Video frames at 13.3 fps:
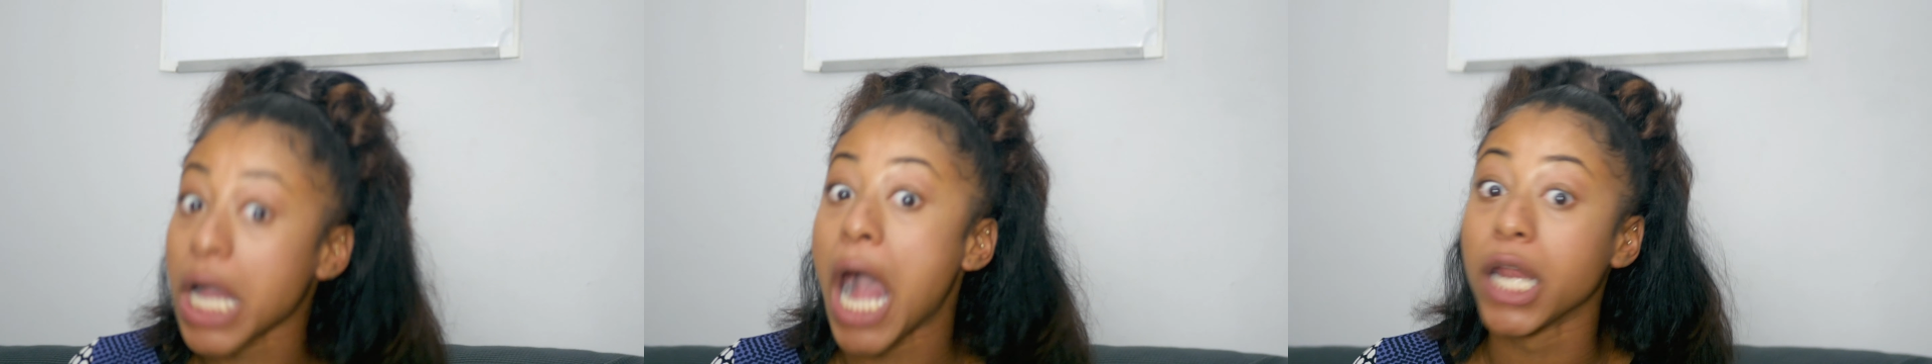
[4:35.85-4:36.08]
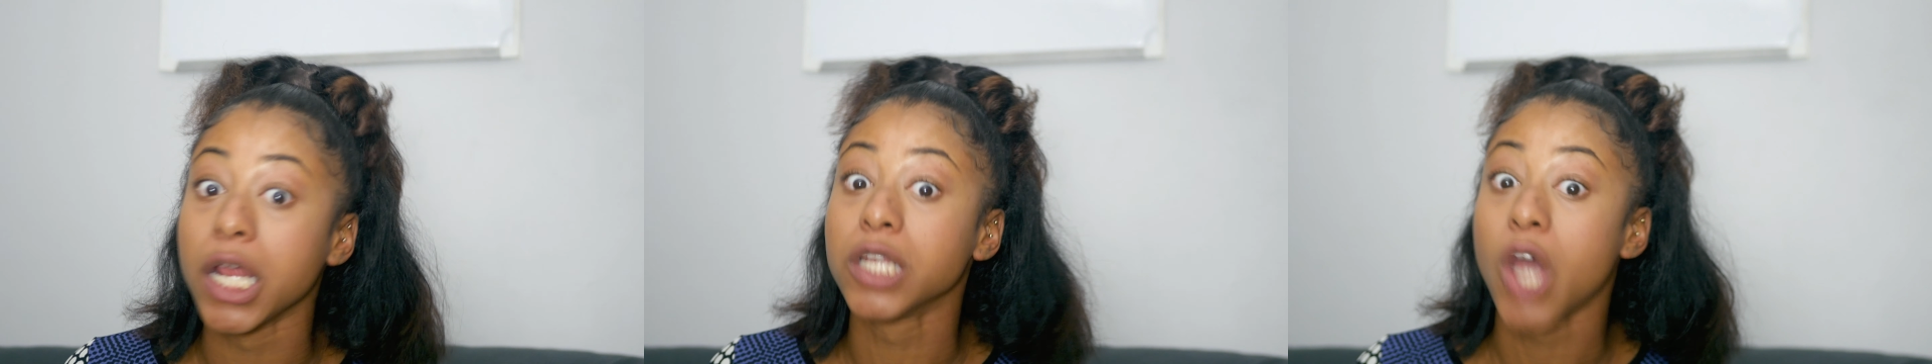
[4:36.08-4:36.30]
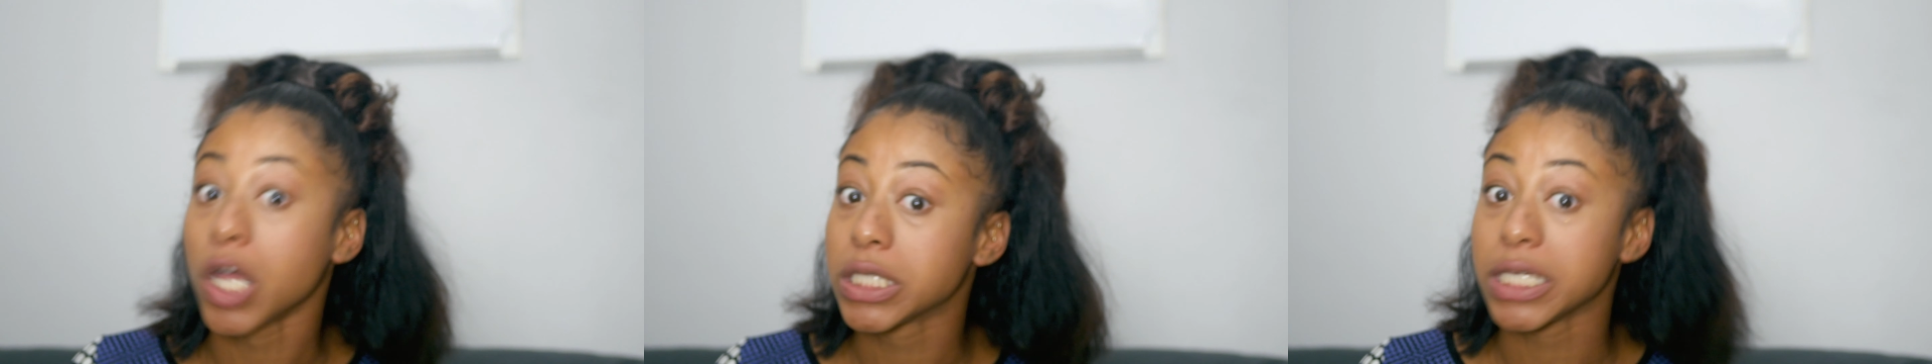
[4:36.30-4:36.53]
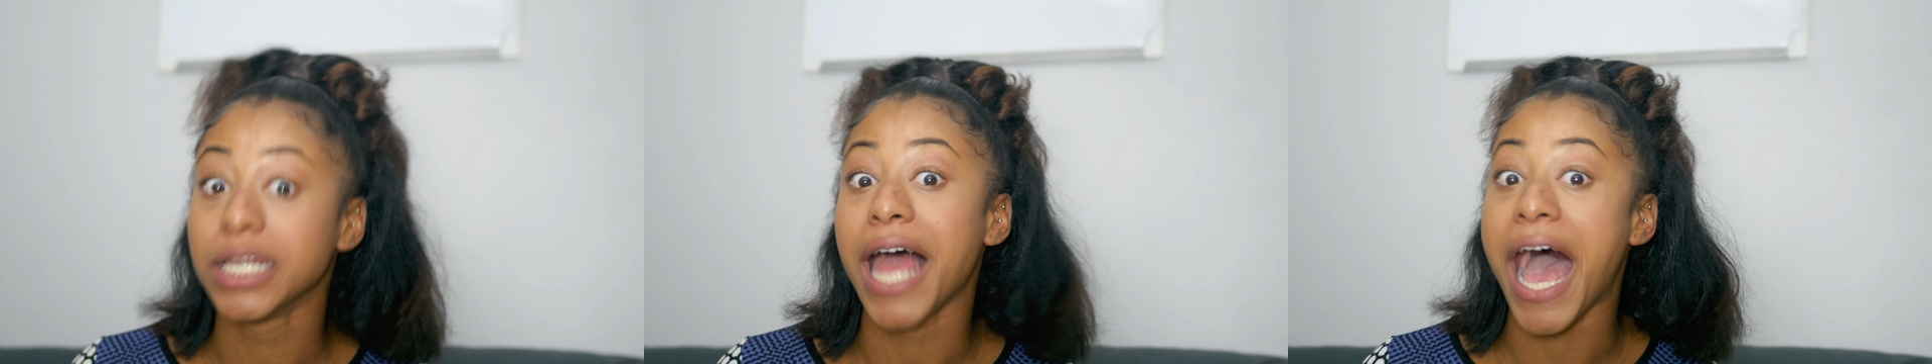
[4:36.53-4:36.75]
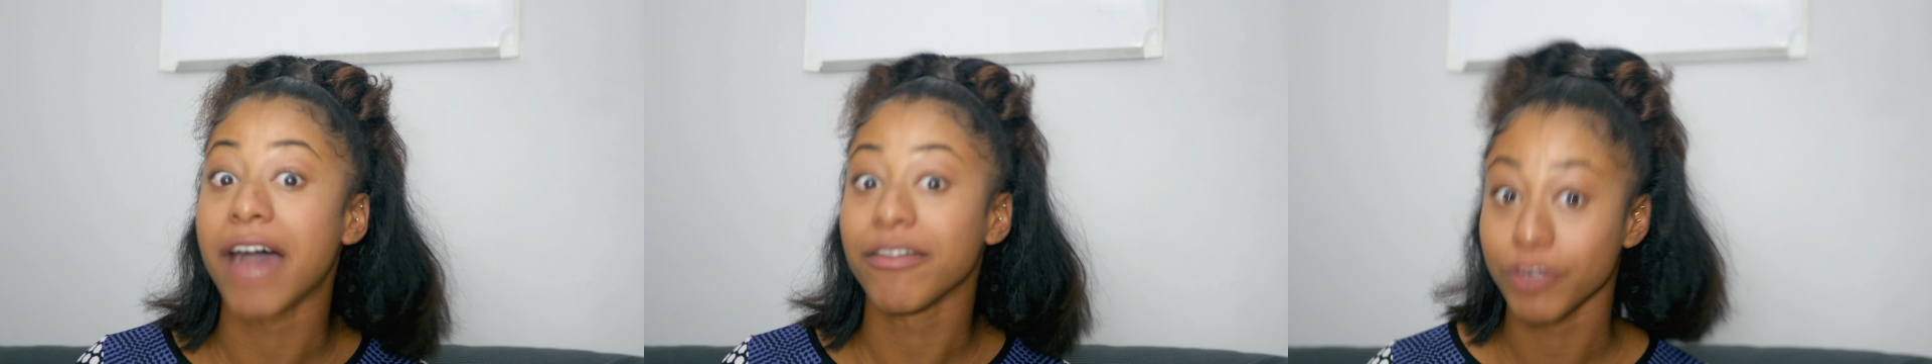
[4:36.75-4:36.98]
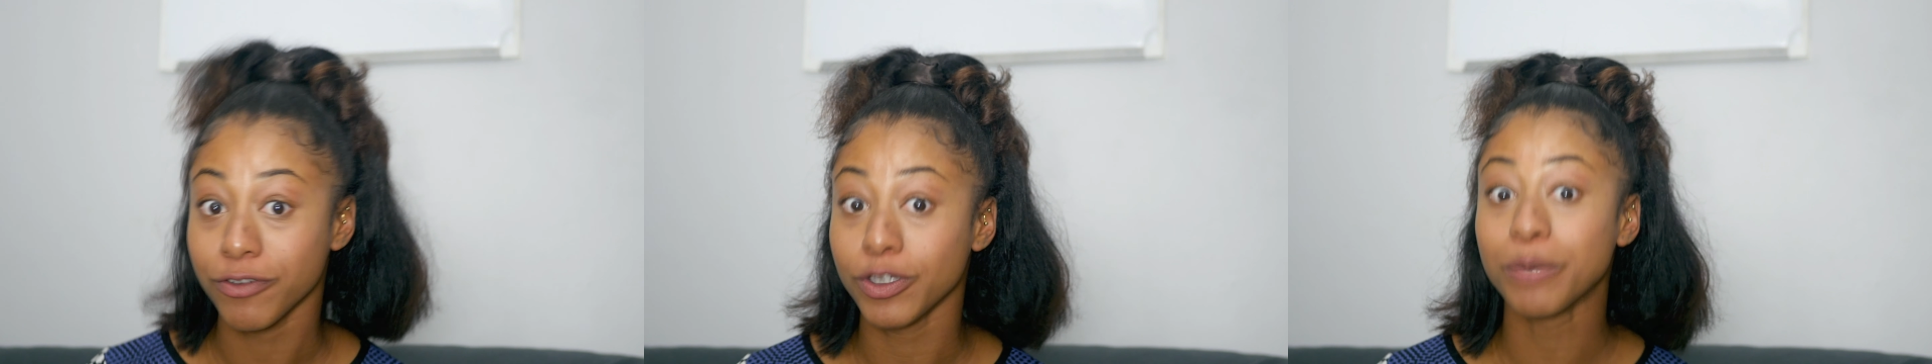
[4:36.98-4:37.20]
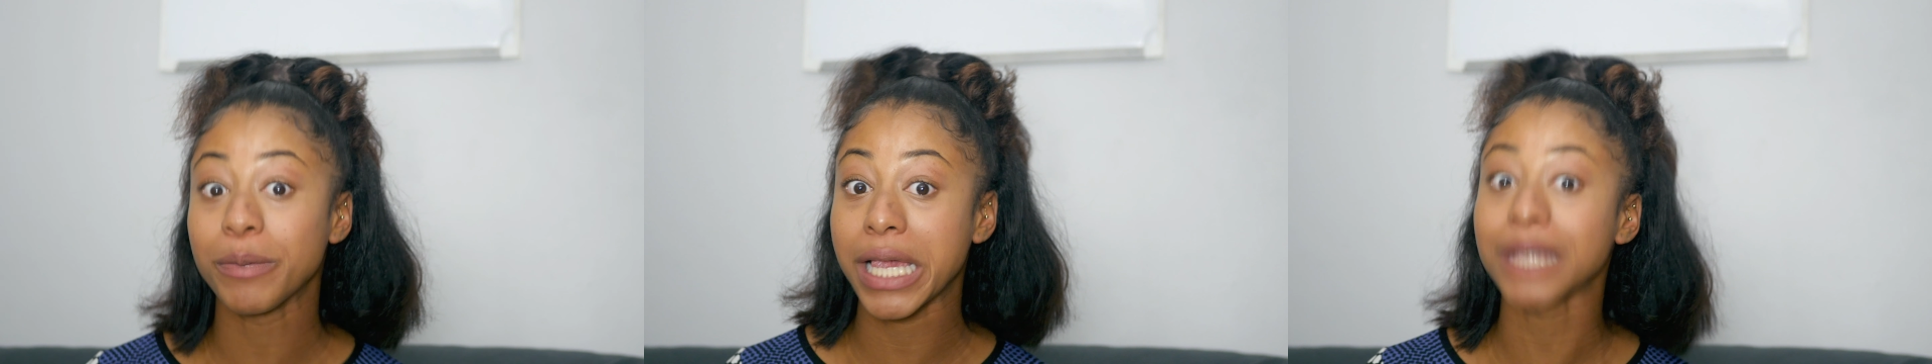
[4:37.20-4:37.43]
kind of dirty laugh. You
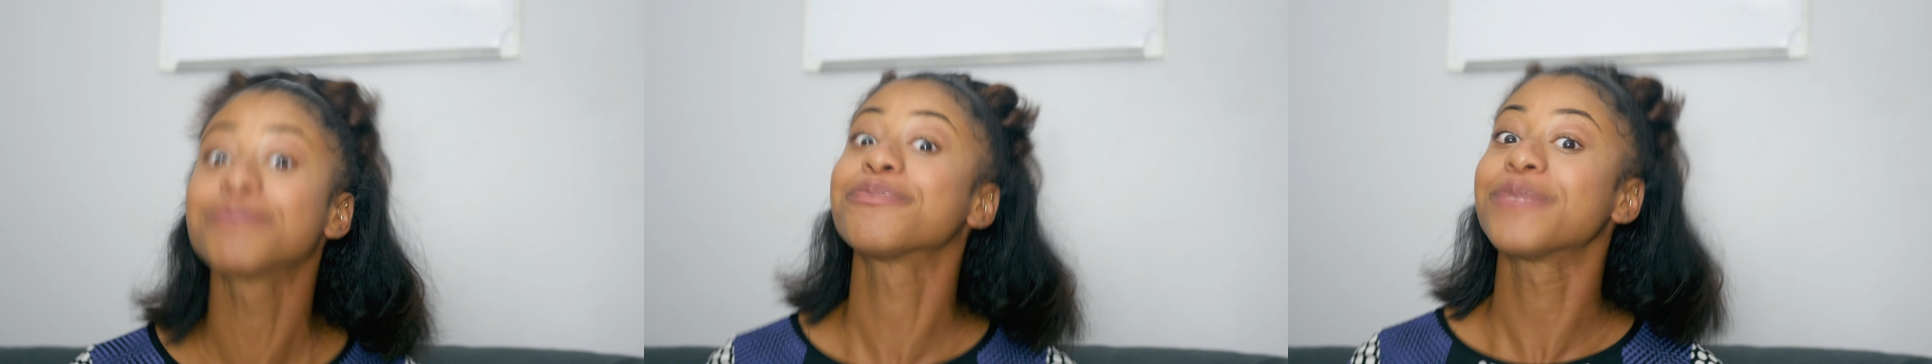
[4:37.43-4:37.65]
feel me?